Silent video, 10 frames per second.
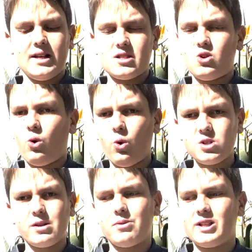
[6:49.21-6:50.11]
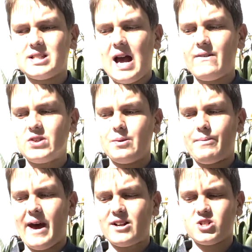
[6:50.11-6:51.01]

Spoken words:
It's an awesome thing to have in your bag.